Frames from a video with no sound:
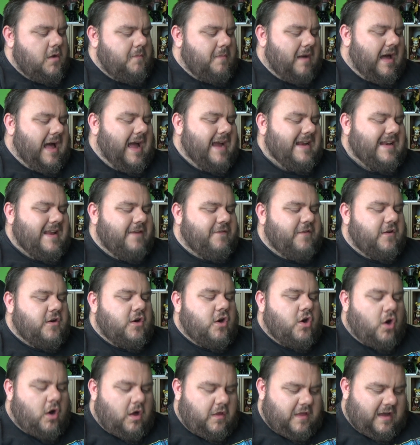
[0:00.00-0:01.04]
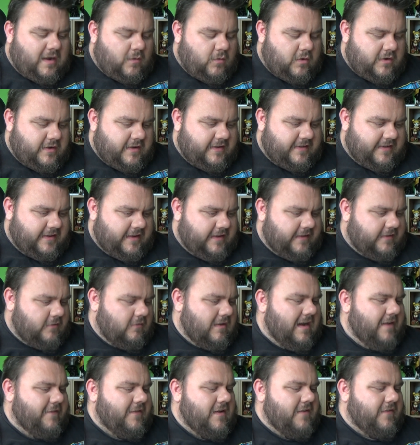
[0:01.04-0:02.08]
But I never got that one, you see, so
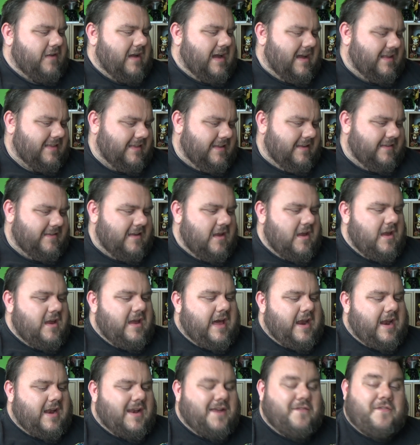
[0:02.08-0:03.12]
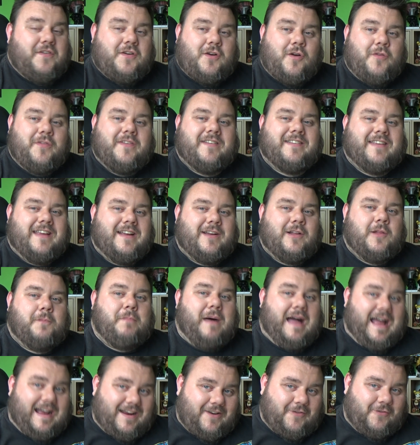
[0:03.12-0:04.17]
I've never had this, and I never got the single
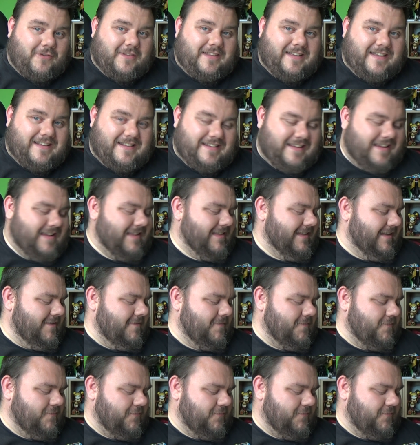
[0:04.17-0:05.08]
pack release either.